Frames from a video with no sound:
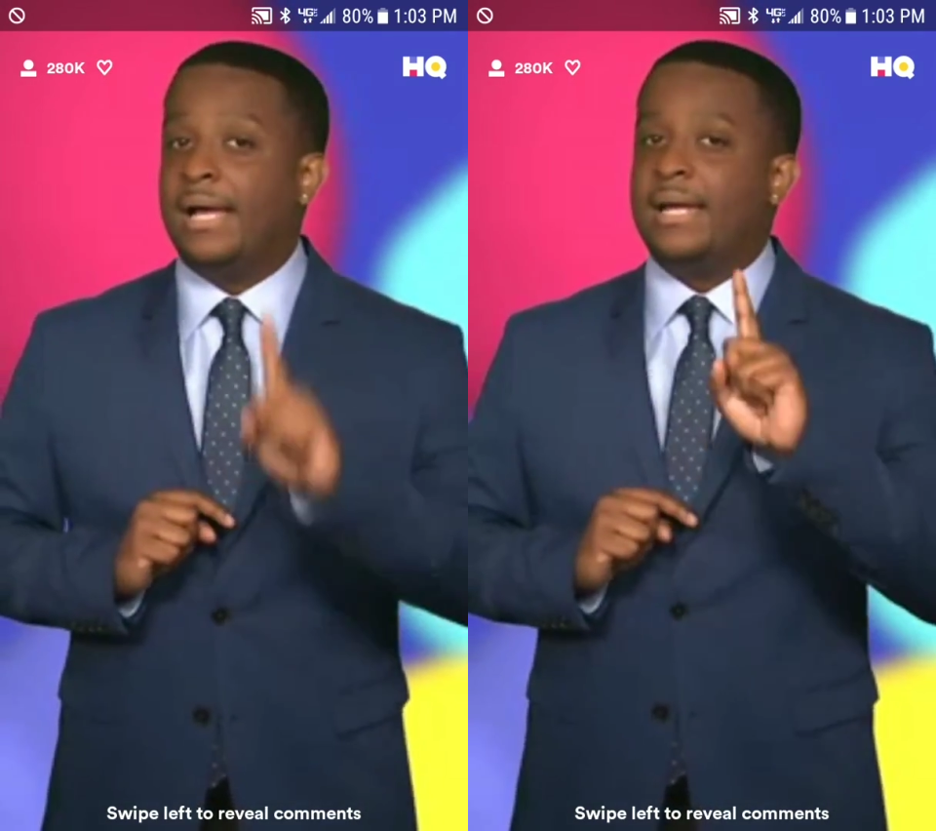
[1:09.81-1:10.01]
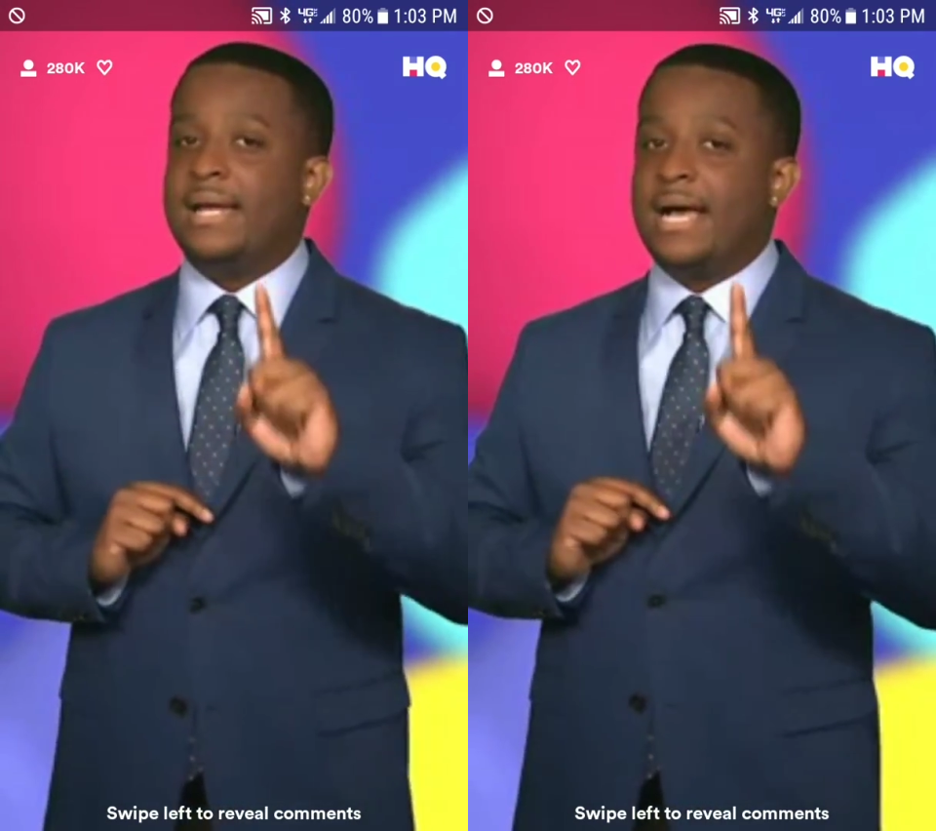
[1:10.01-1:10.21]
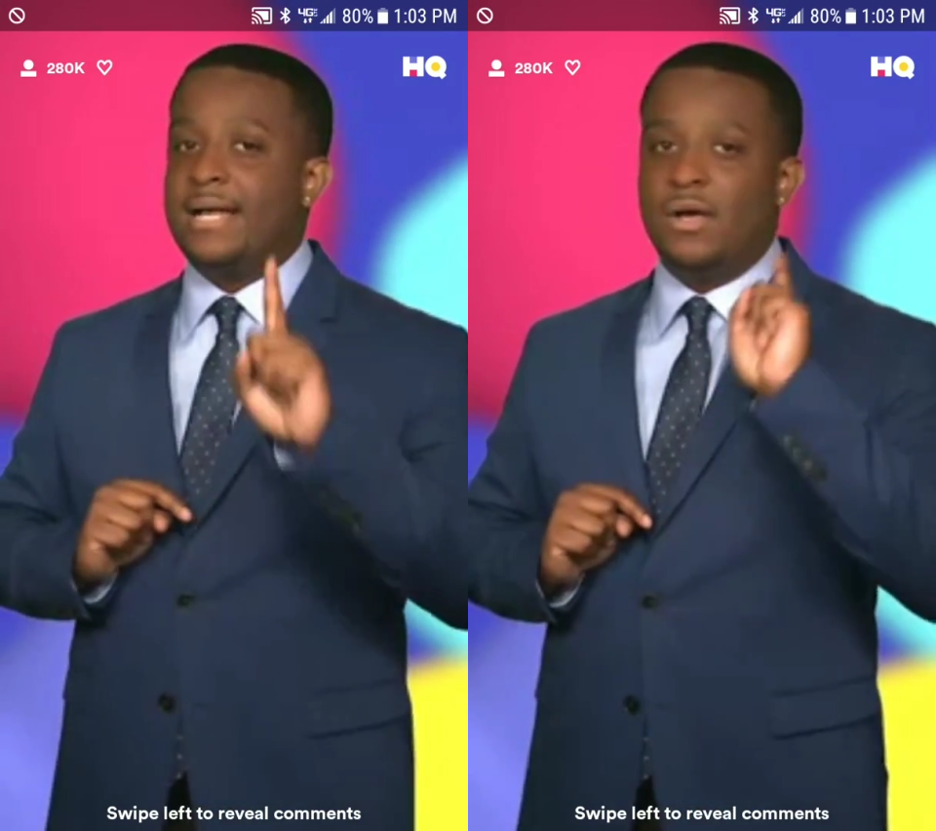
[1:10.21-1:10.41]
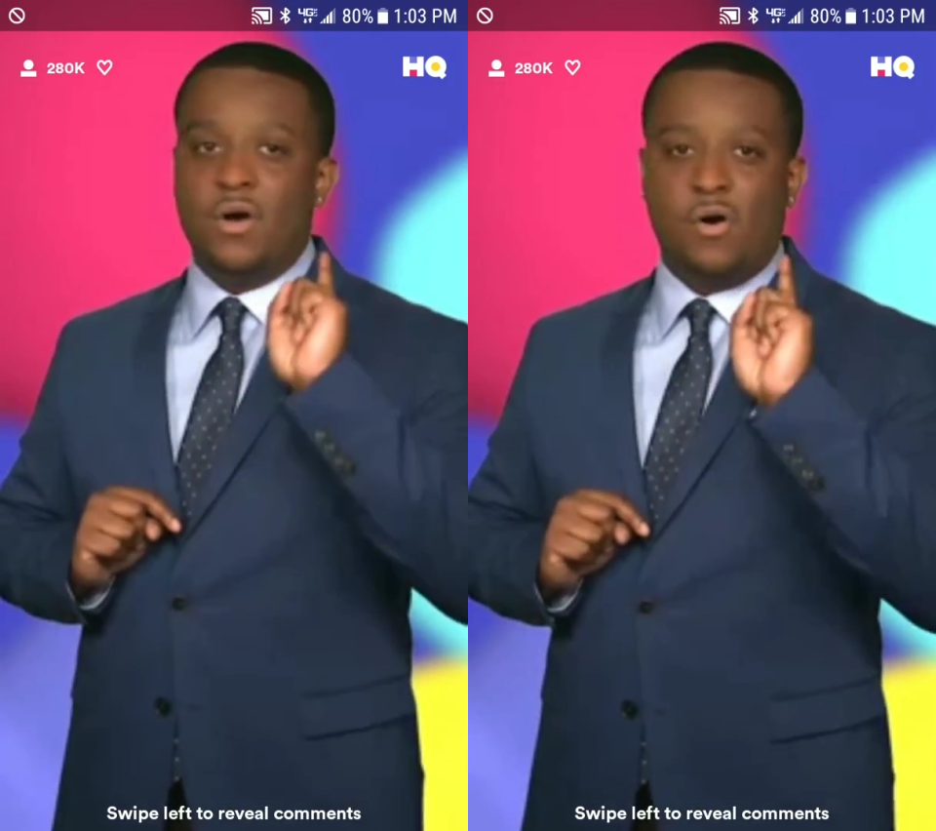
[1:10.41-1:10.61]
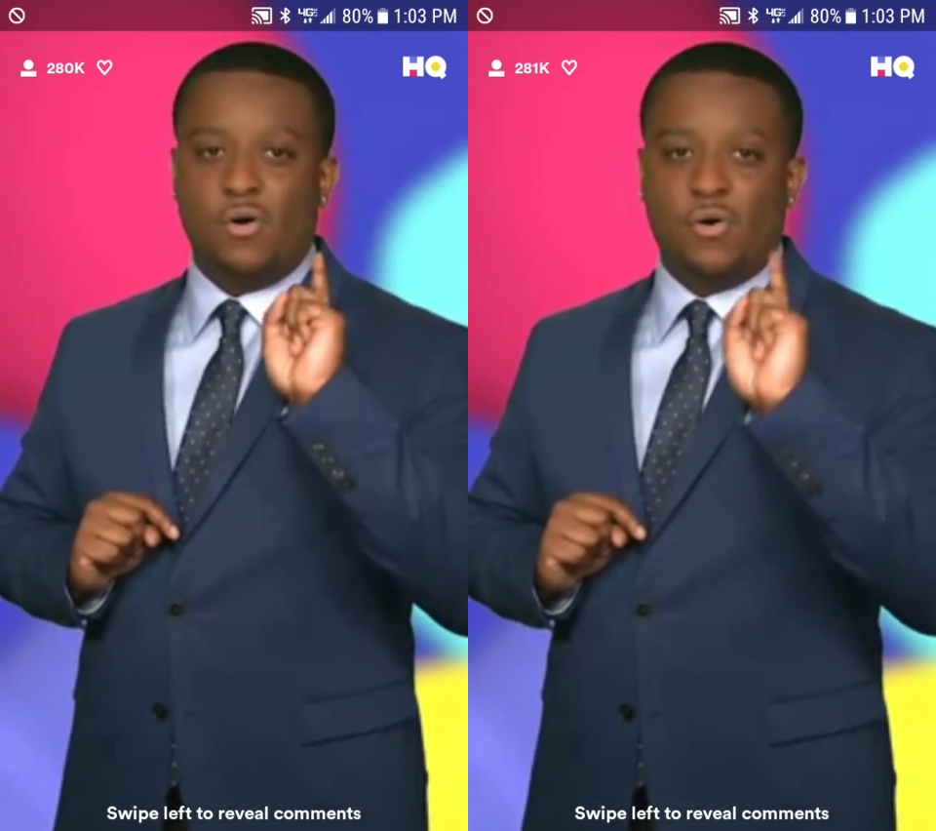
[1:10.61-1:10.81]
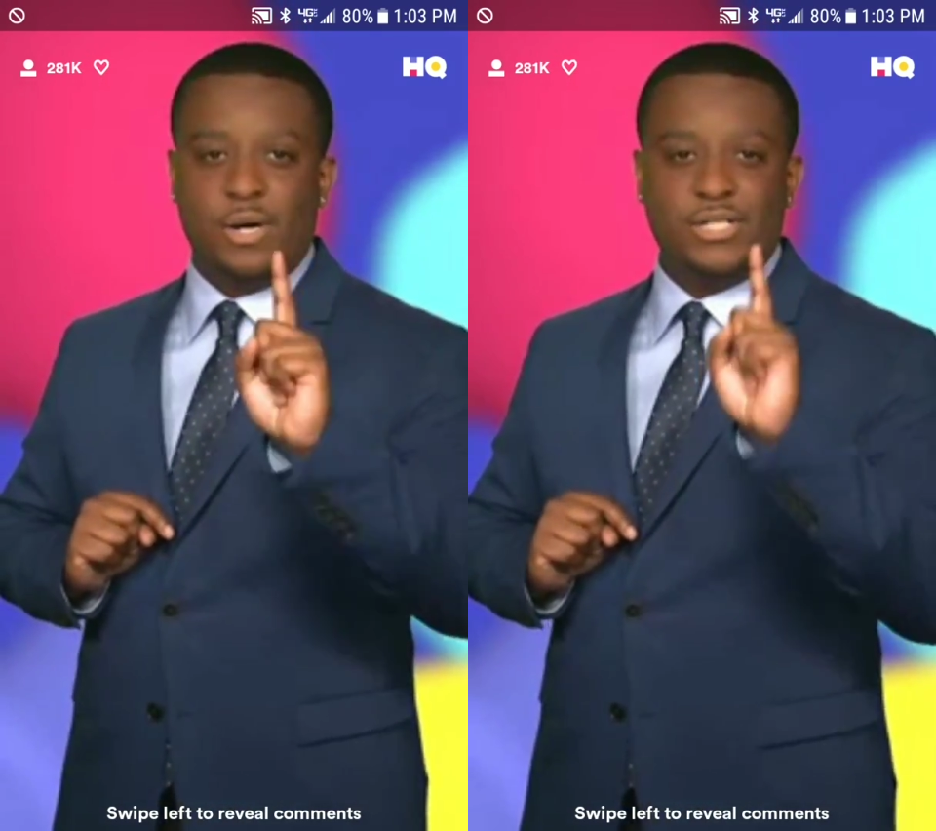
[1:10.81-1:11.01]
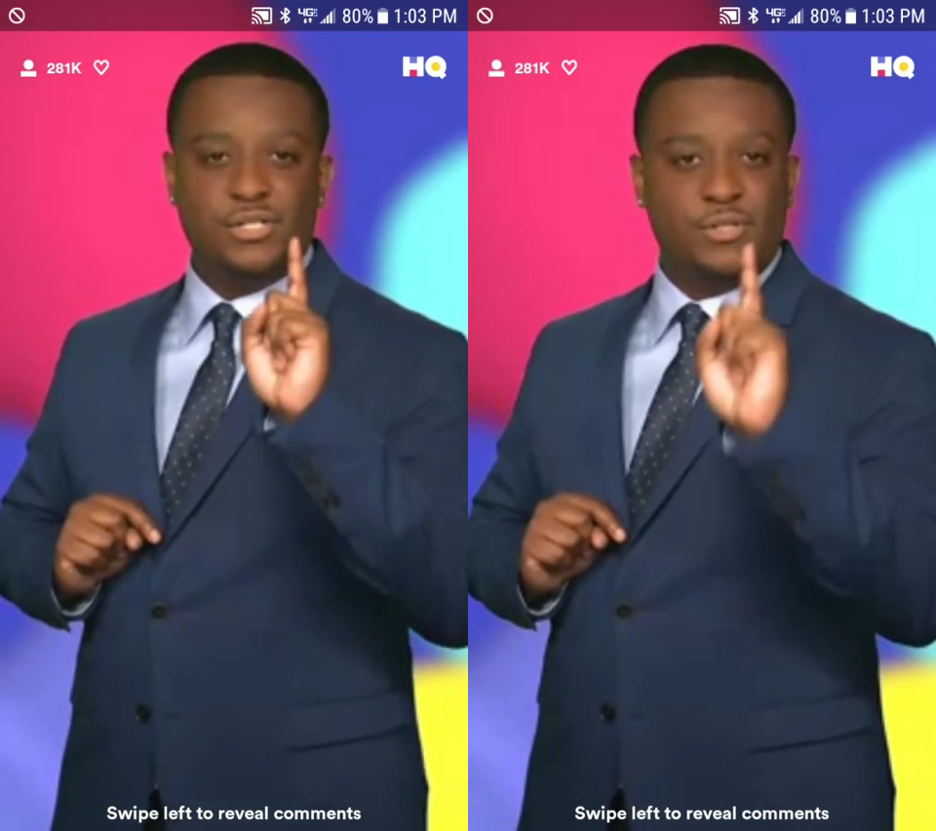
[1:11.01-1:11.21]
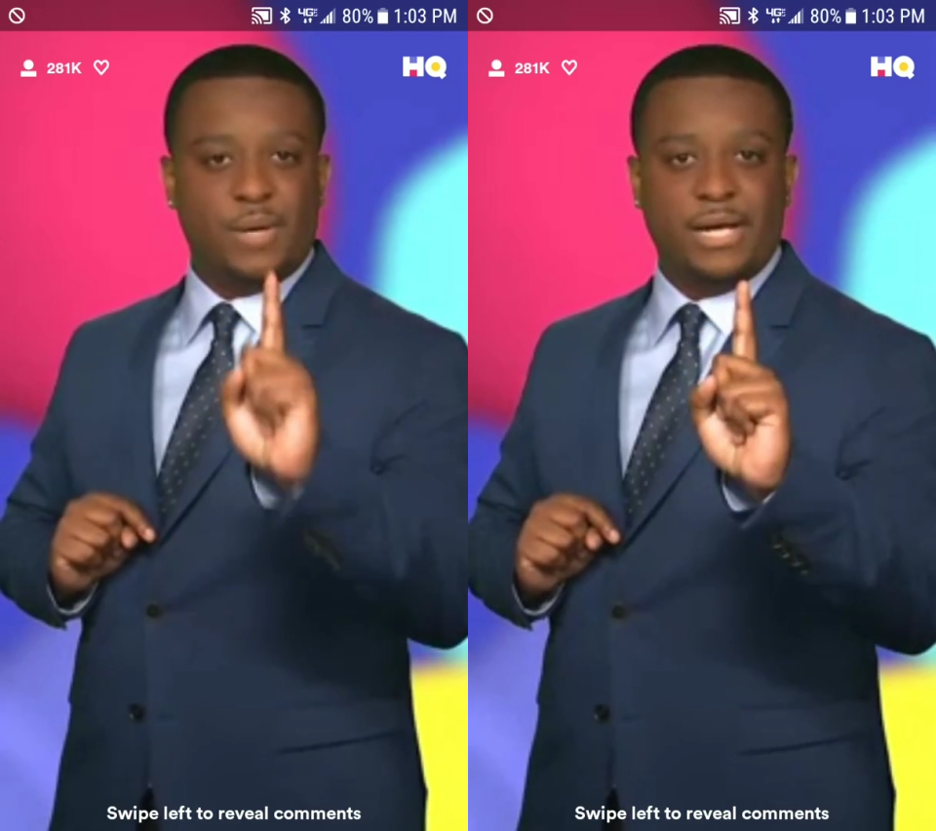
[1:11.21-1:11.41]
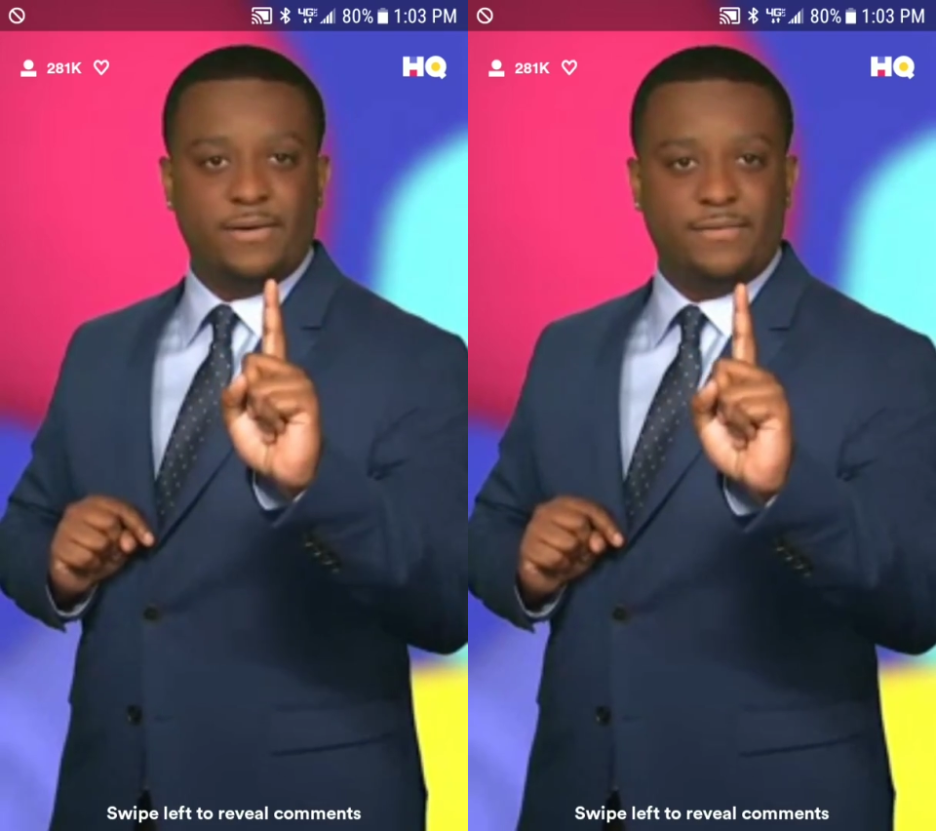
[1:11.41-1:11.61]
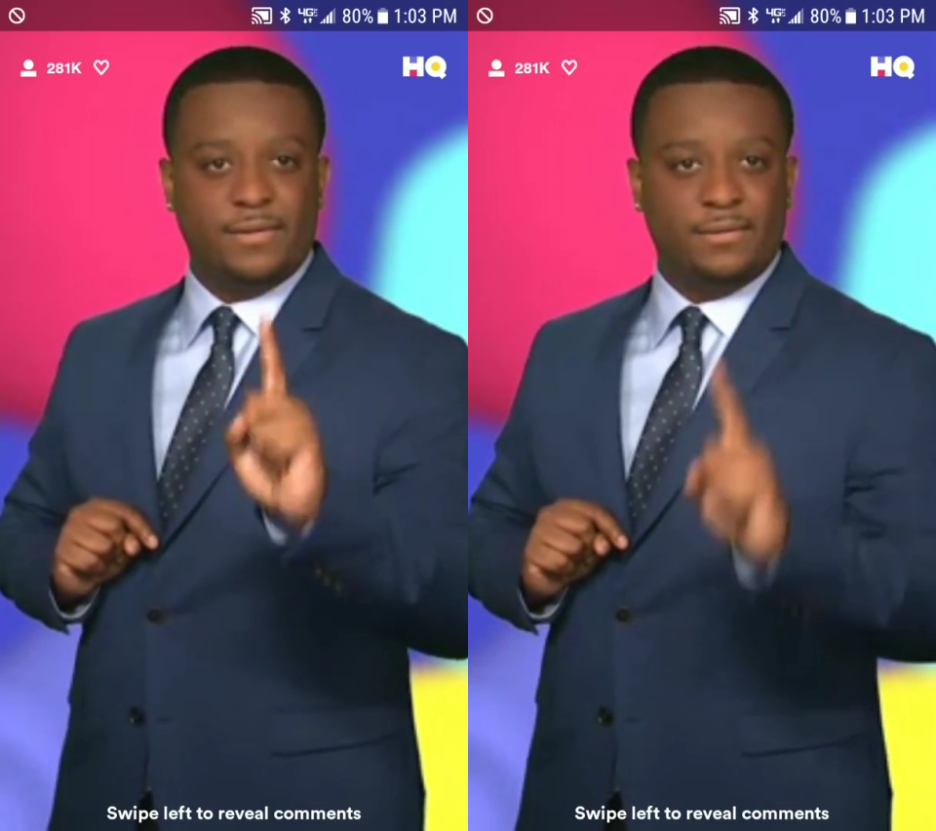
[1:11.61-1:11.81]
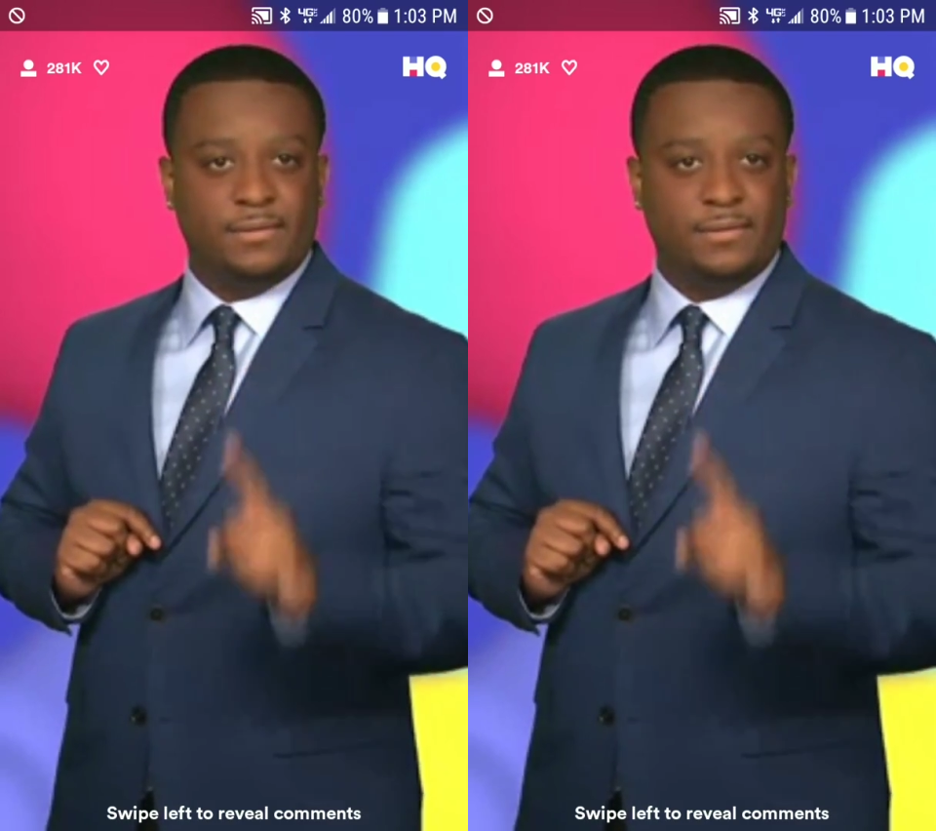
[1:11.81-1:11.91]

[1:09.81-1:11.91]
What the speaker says: and not on question 12.